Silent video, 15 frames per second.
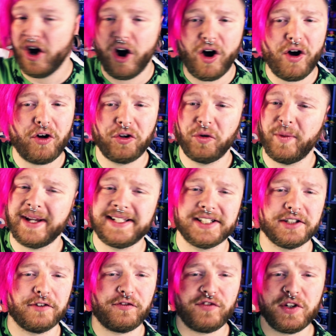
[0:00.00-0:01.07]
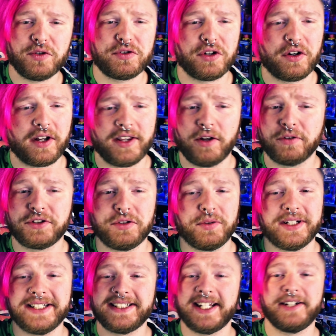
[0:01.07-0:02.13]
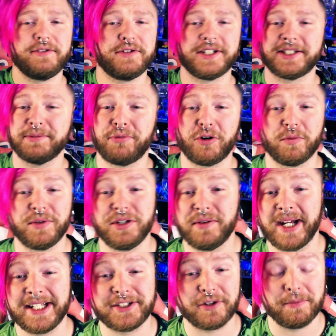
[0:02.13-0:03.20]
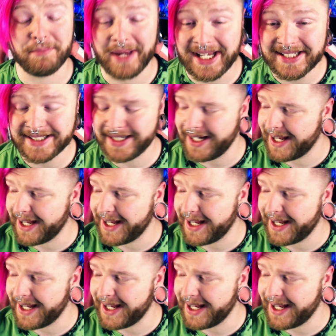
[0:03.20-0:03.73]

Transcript: all the way to the future, and those who continue to support me. You guys are amazing.